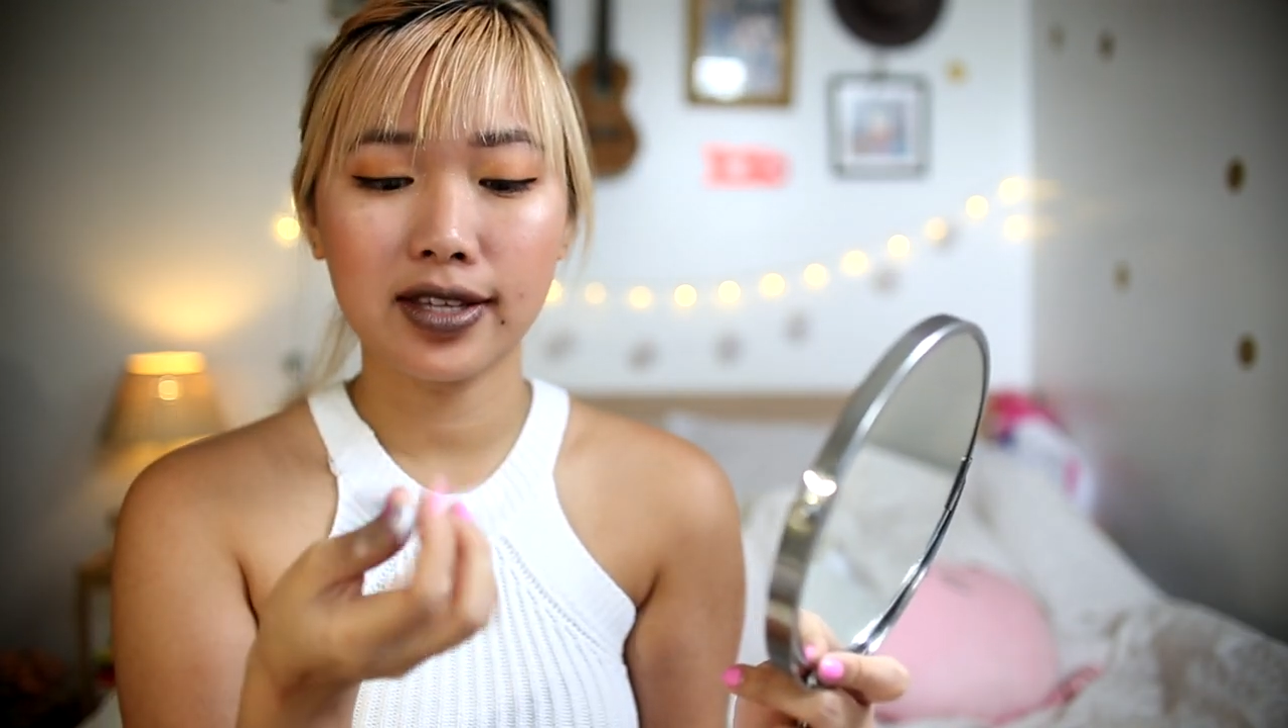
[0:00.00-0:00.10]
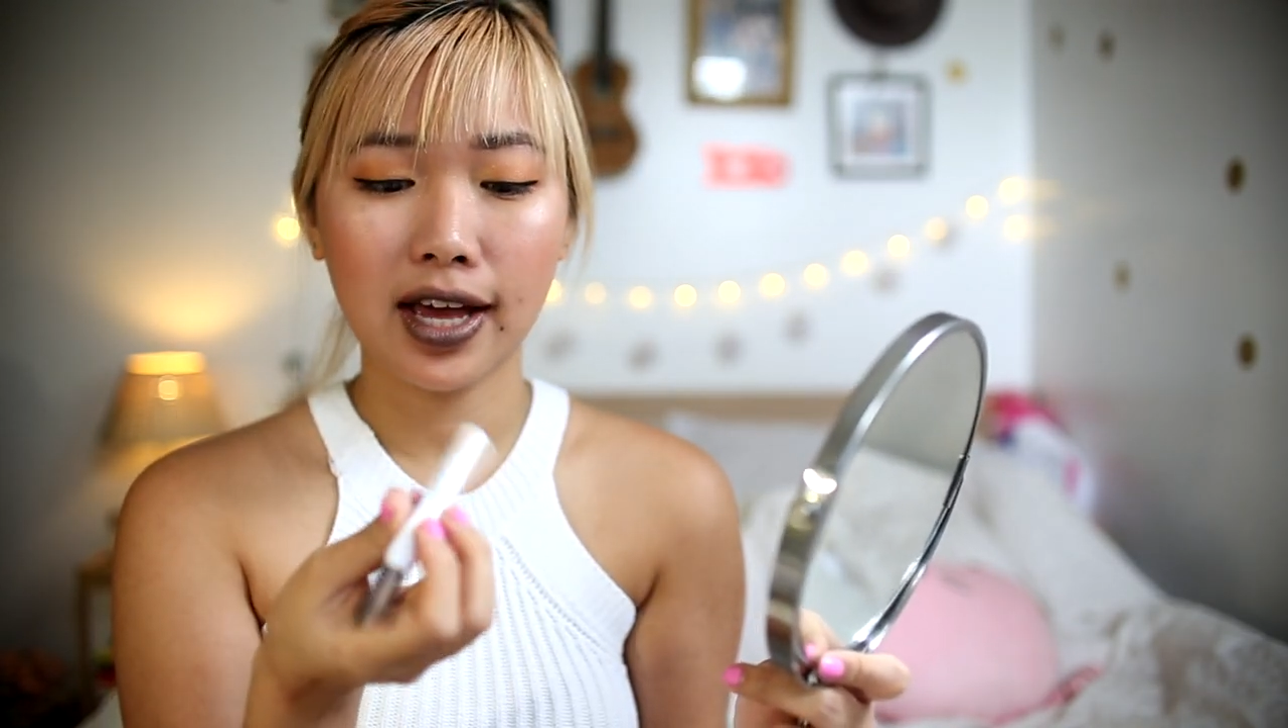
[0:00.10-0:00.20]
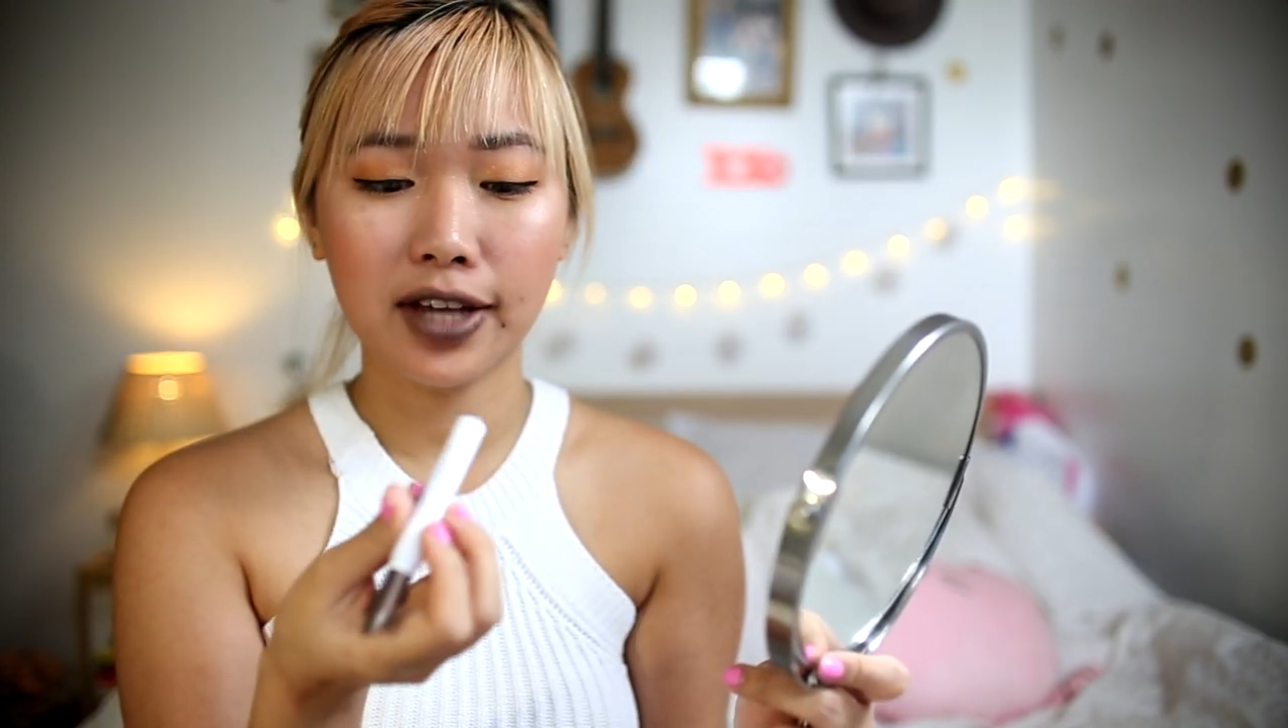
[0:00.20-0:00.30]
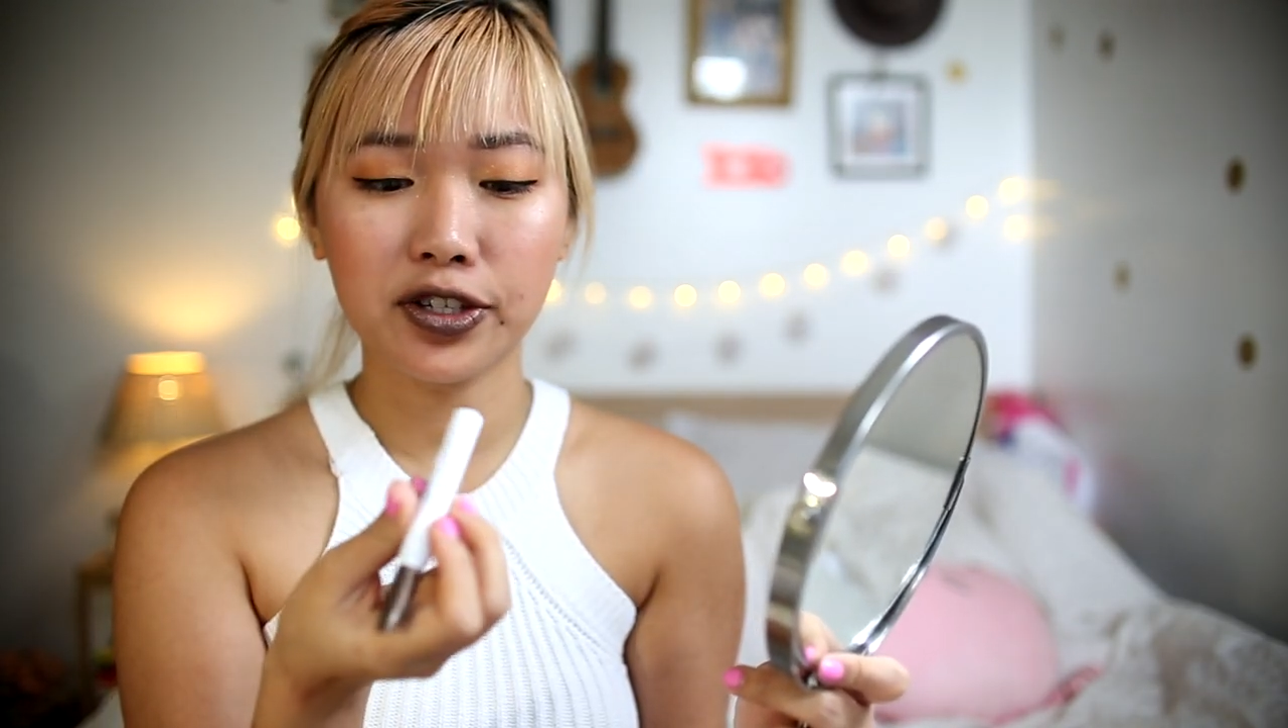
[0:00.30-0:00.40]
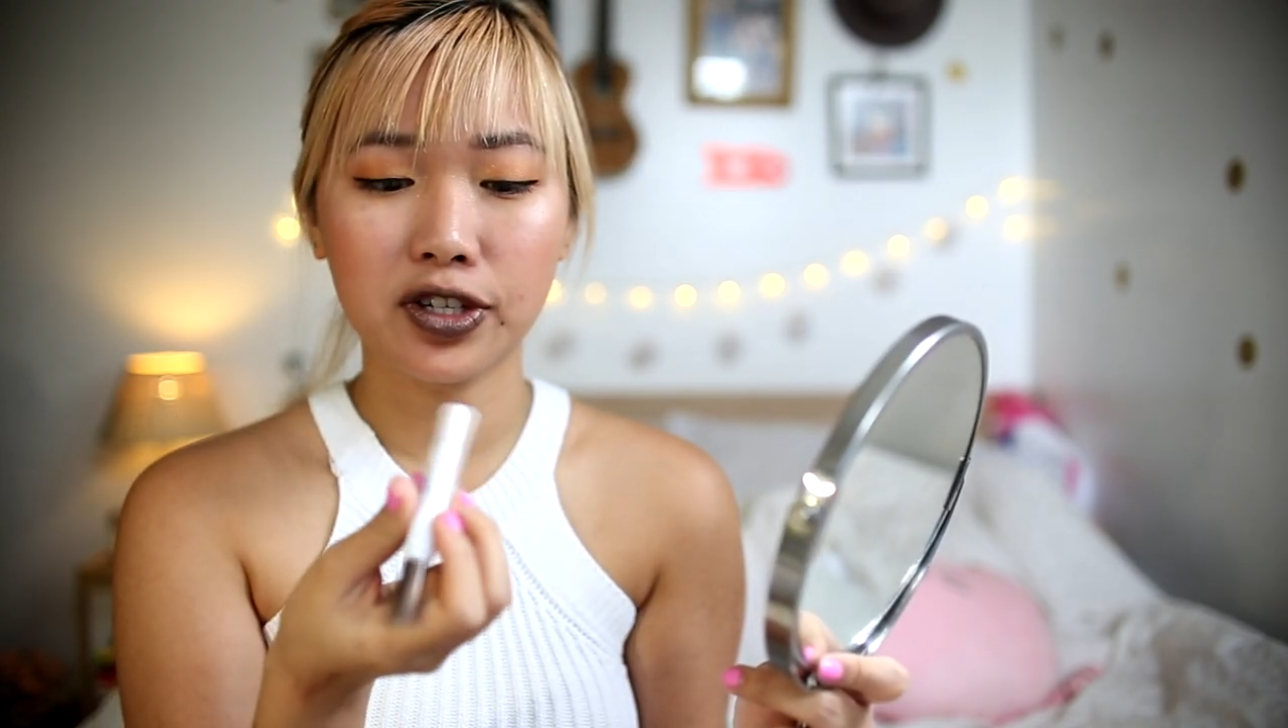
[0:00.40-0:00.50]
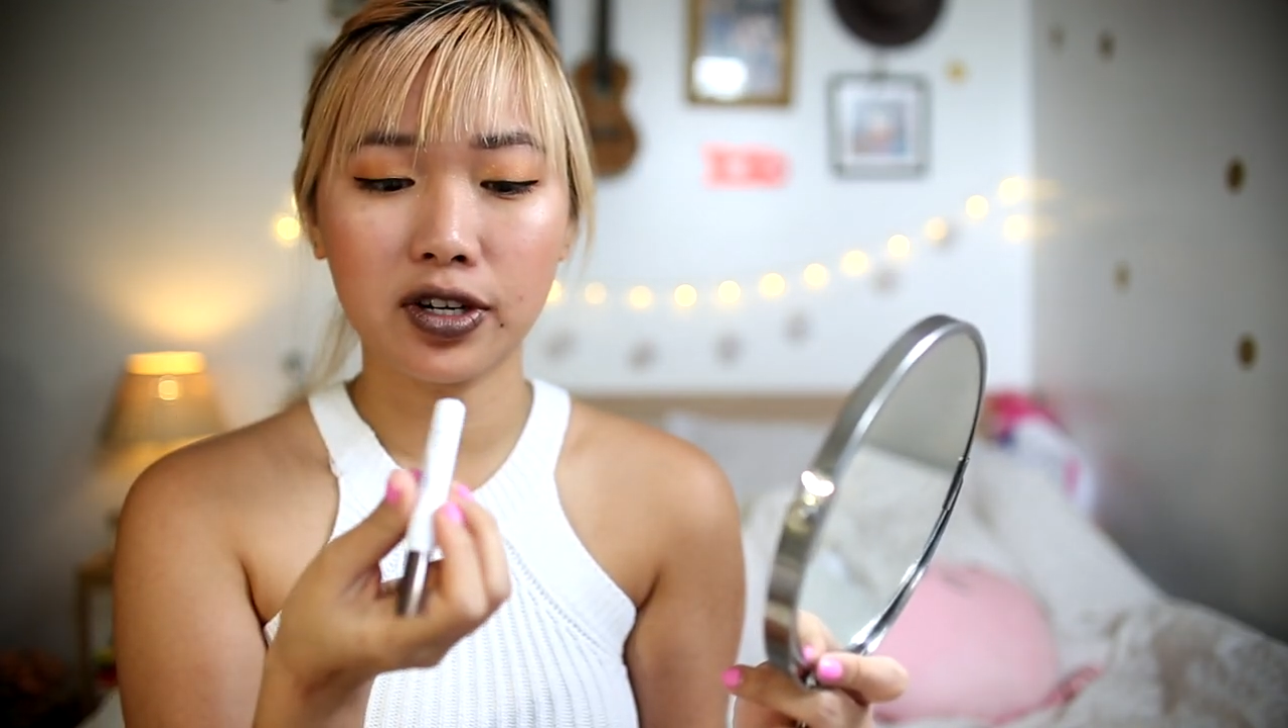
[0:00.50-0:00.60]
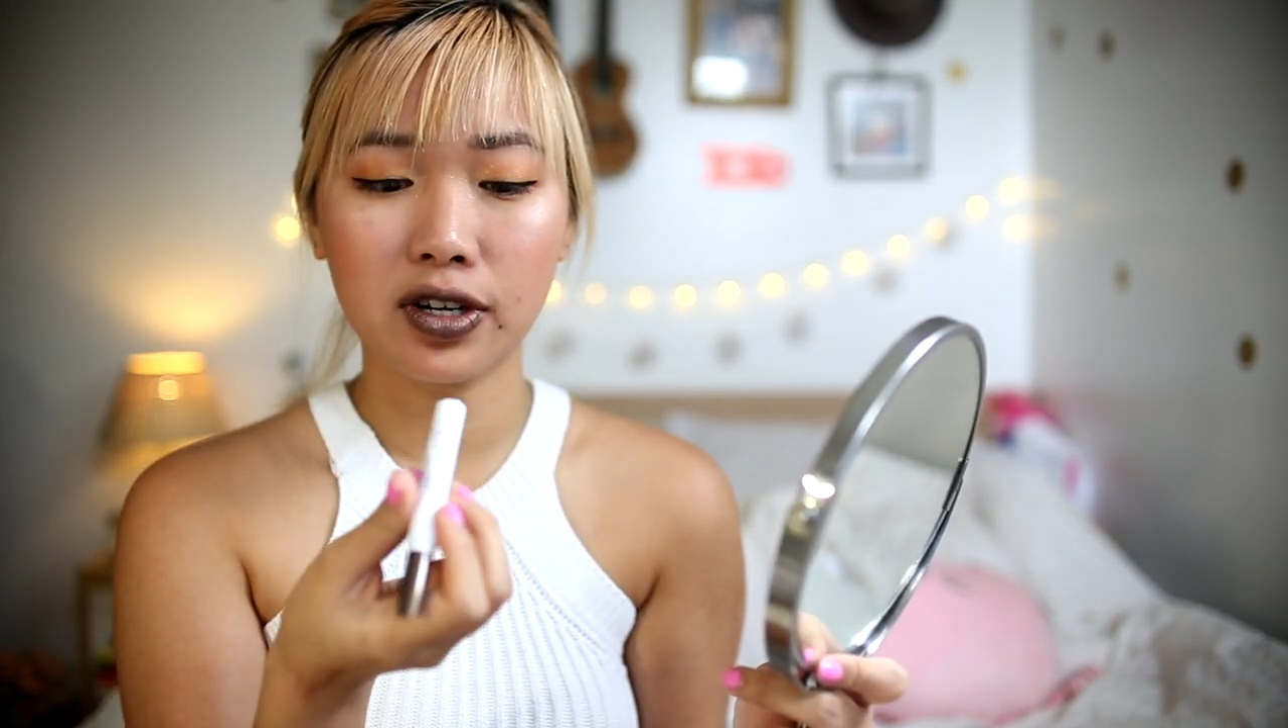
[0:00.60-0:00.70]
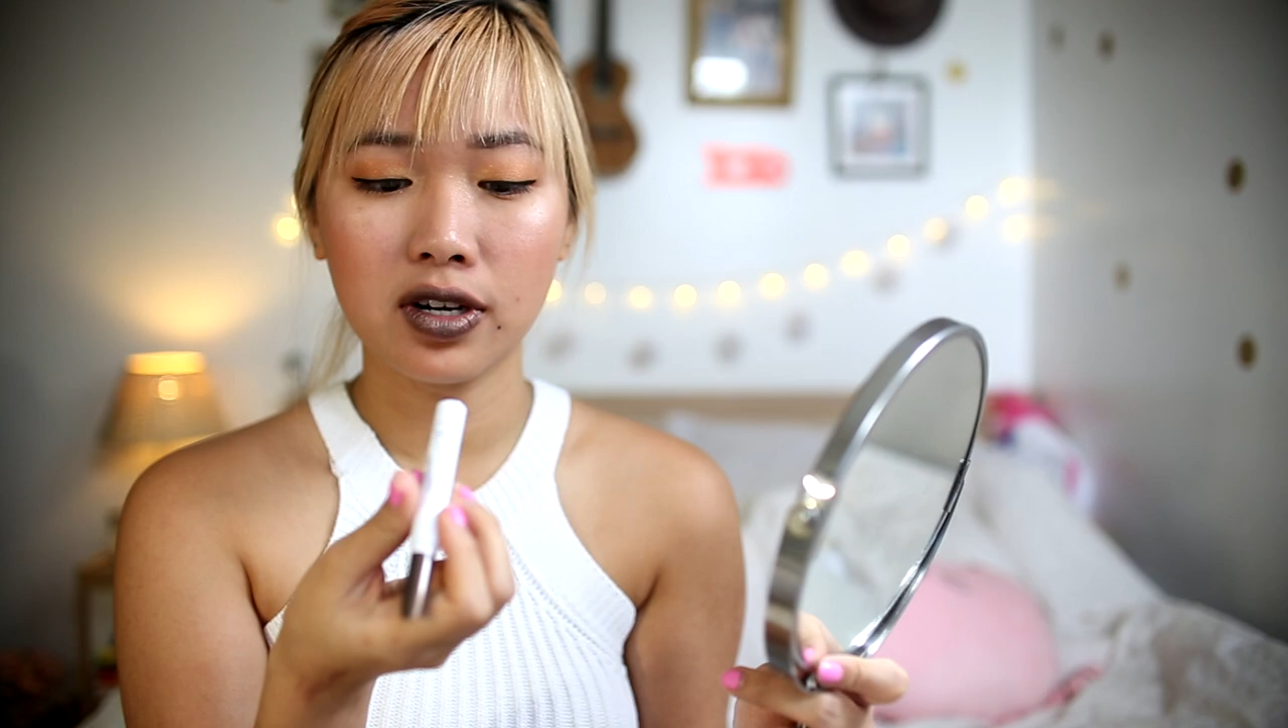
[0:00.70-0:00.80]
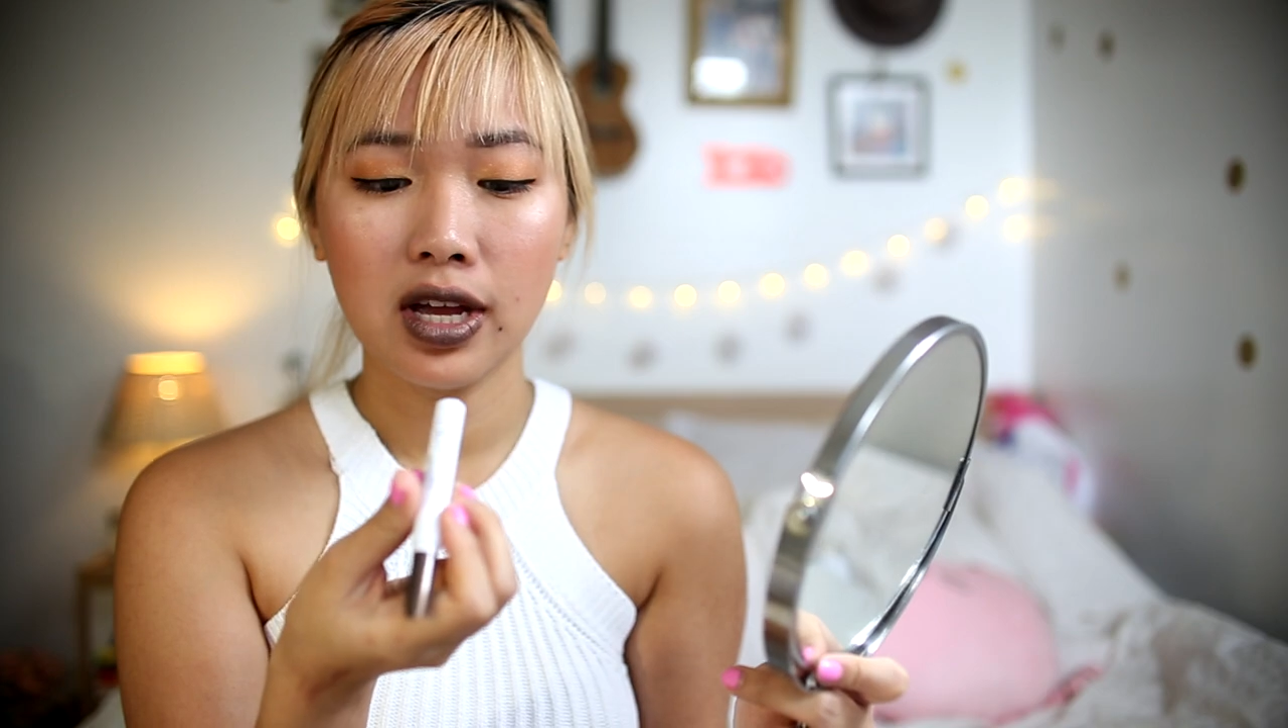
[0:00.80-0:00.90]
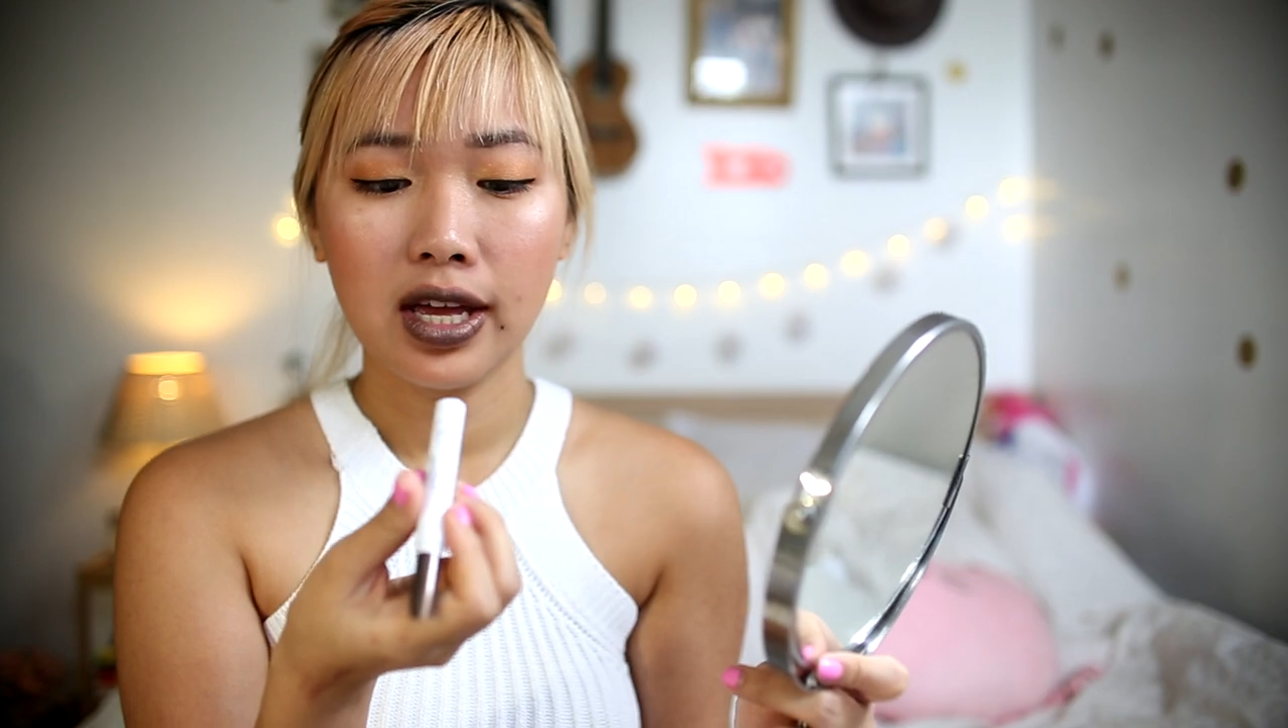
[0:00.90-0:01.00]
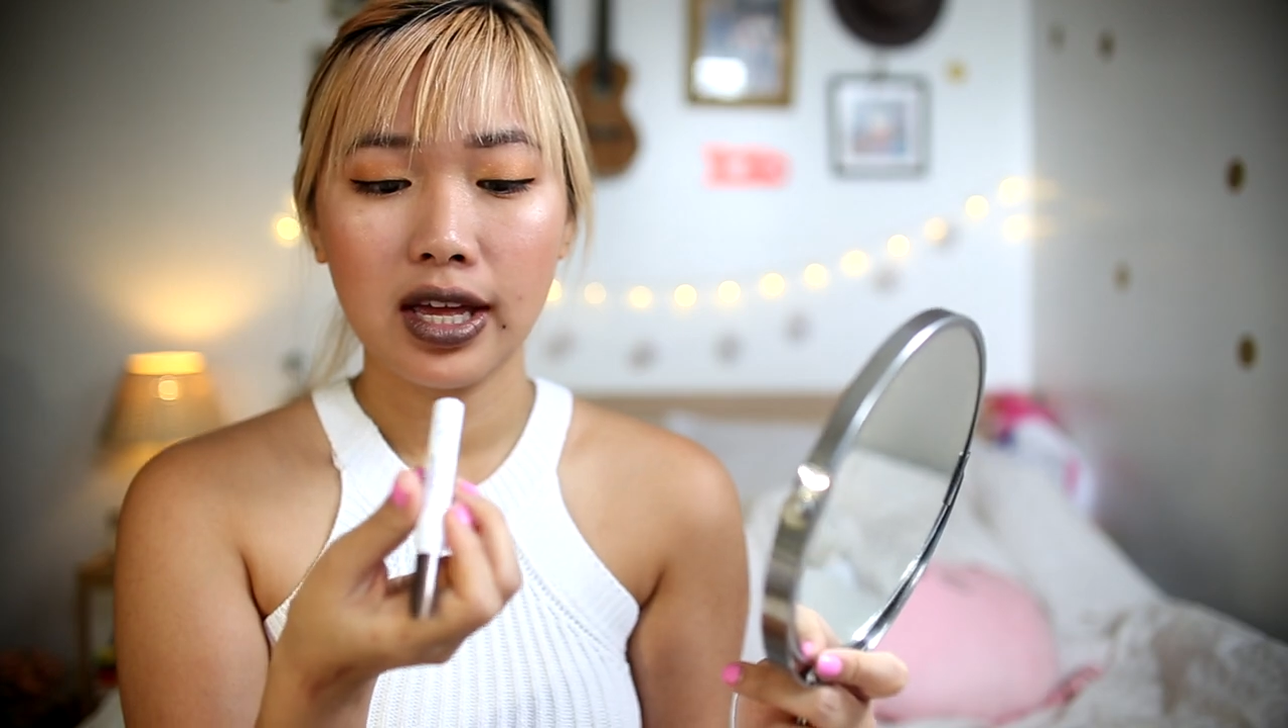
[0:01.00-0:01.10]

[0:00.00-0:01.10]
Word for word: texture,